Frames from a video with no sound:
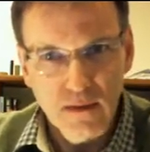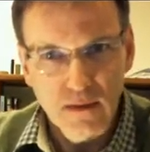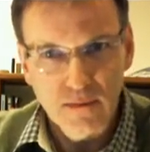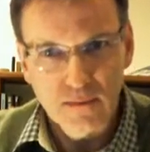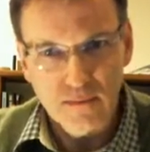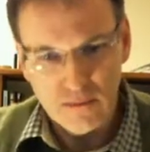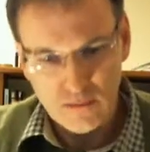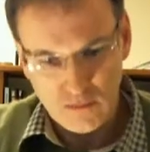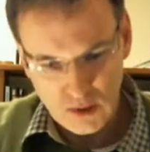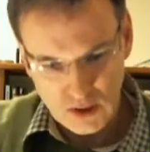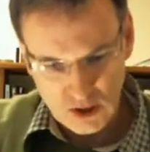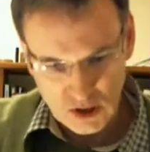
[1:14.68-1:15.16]

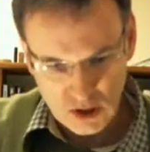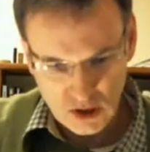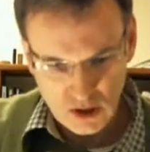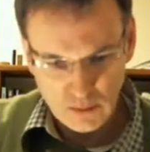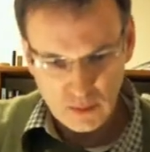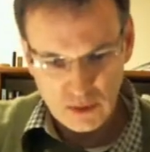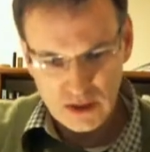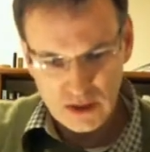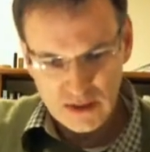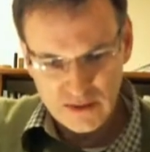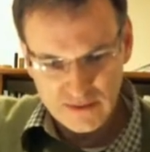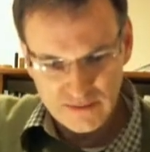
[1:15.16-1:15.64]
when
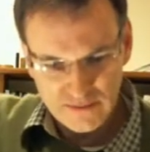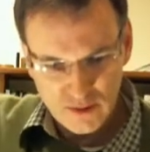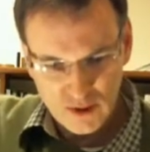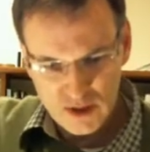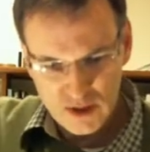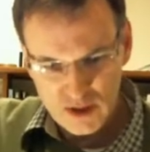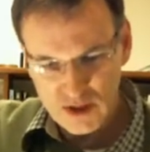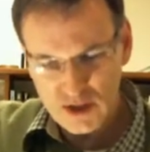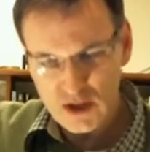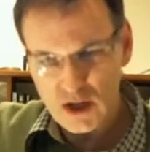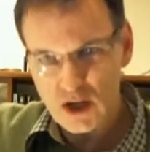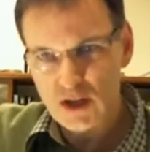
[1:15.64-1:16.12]
somebody's
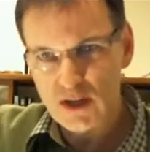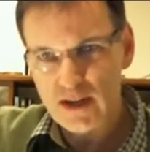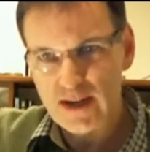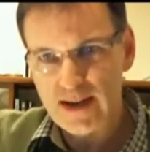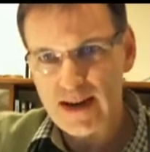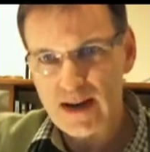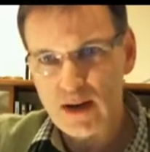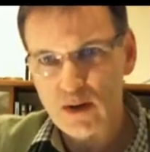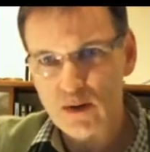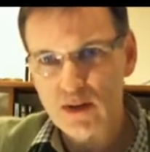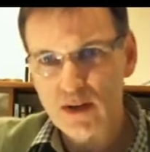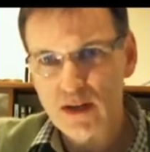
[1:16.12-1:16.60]
first starting
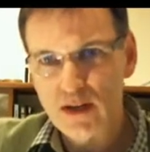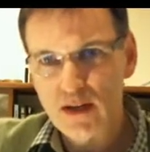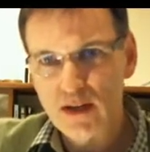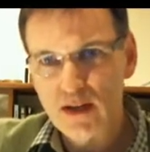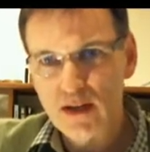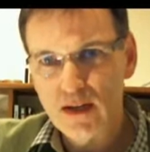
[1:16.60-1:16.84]
out,